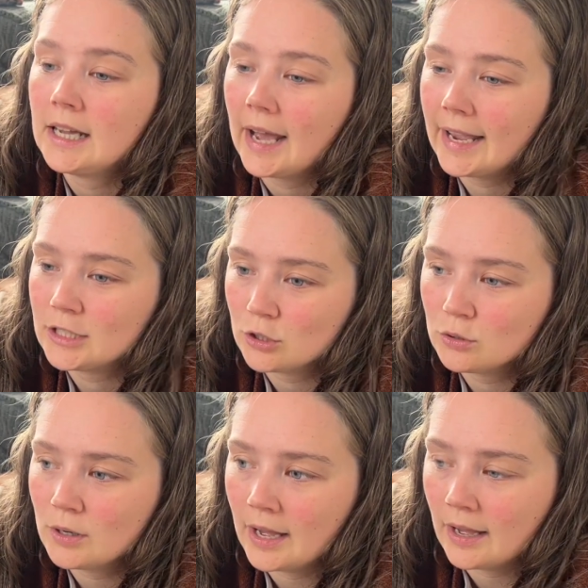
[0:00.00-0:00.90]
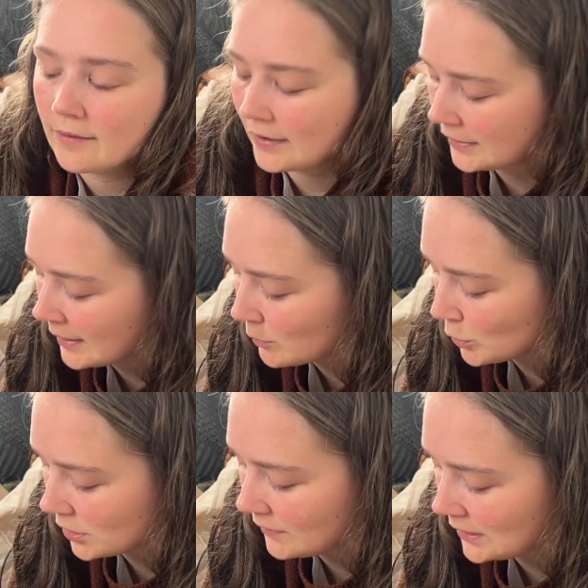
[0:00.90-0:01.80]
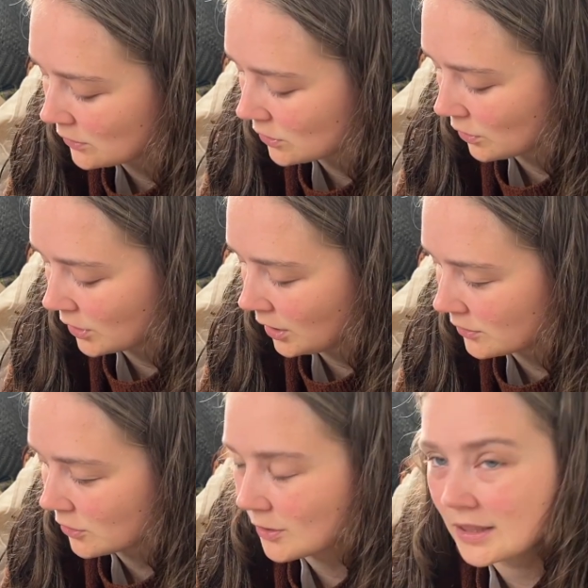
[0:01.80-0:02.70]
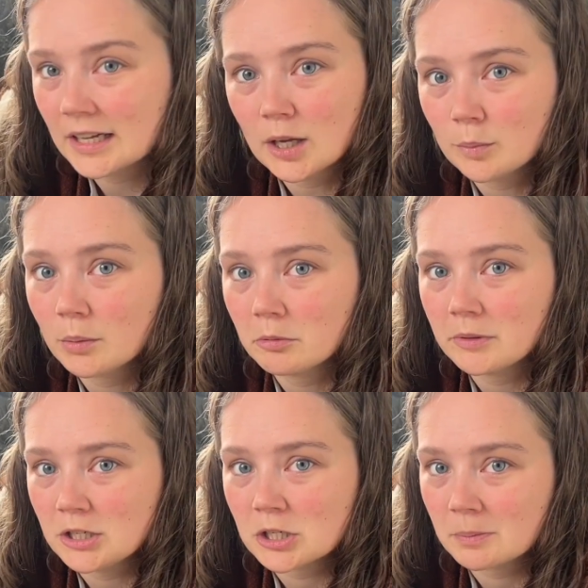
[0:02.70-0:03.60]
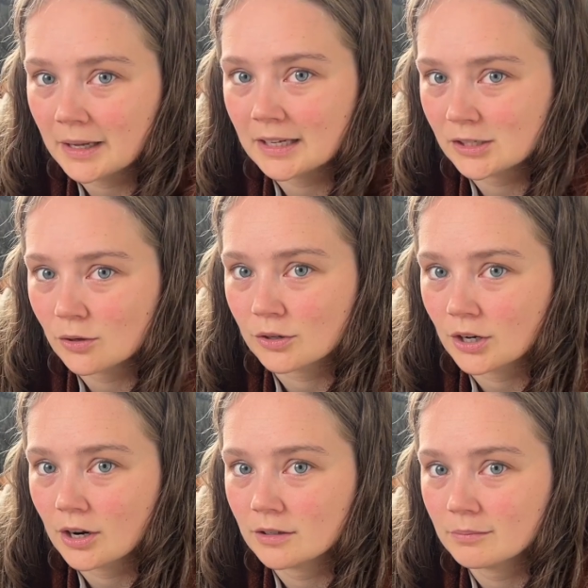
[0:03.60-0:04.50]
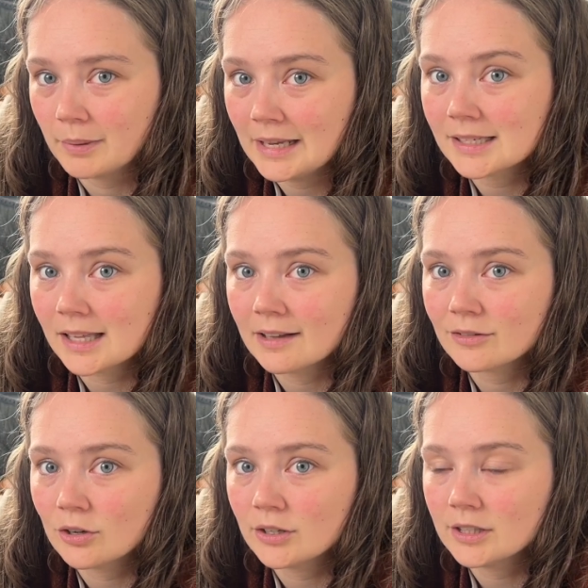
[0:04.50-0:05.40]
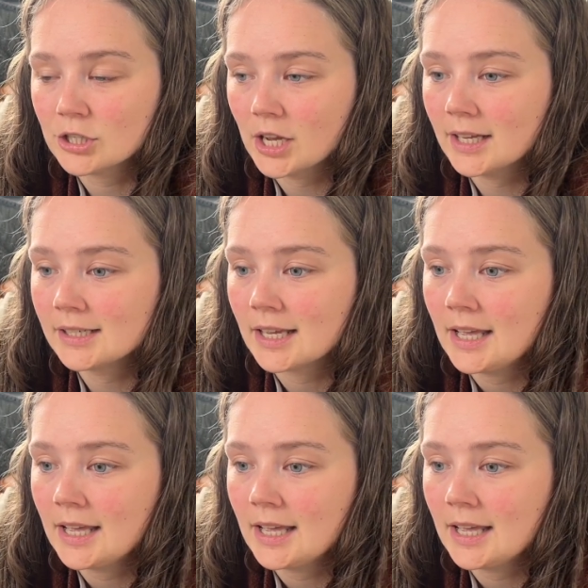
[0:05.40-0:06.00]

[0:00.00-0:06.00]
I do have, I think most of these are sock yarns, so I think I'll probably just pick a sock yarn base that I've got in the shed,